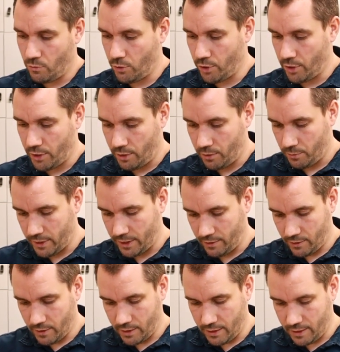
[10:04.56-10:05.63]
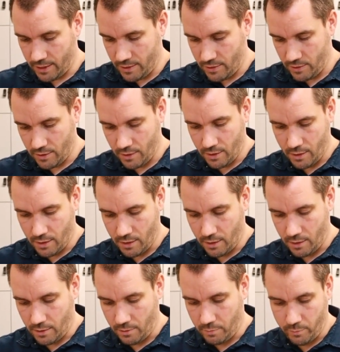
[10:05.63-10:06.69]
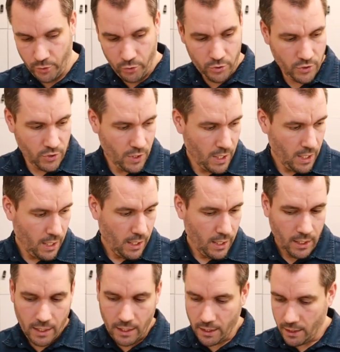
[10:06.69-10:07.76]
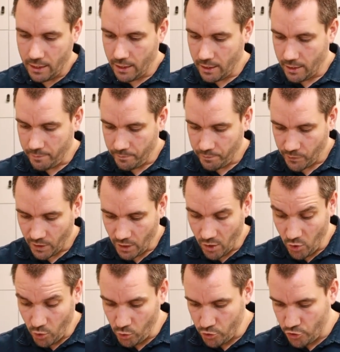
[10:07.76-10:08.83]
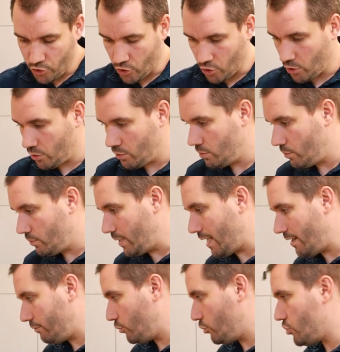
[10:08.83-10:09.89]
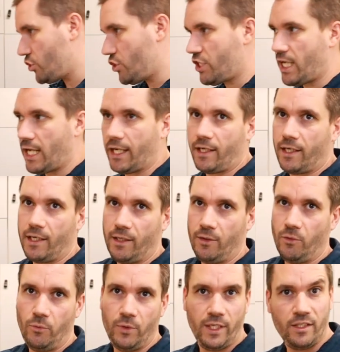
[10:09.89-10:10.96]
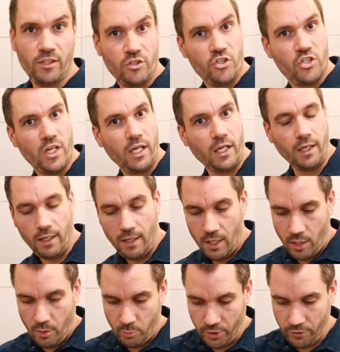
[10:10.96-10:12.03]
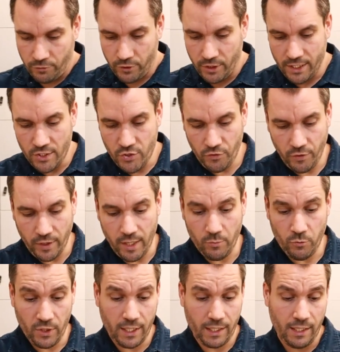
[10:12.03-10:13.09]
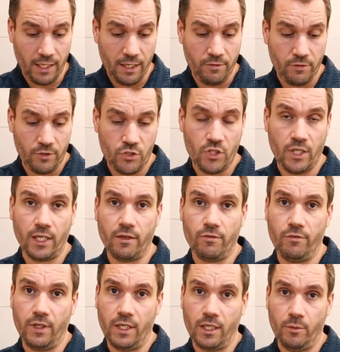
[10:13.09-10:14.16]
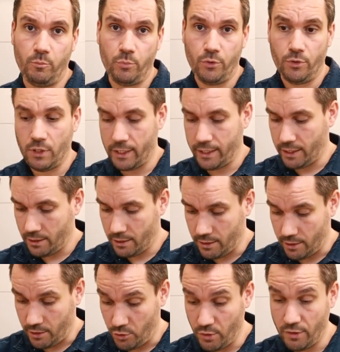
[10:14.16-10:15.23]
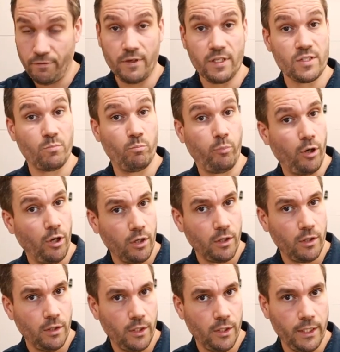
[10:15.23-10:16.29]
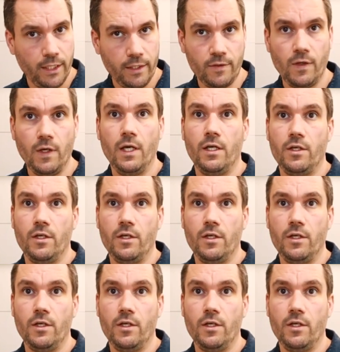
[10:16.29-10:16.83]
work with these boots. Also, we have to check, we didn't check, but for this frame we can even check if we can put like a UFS block on it,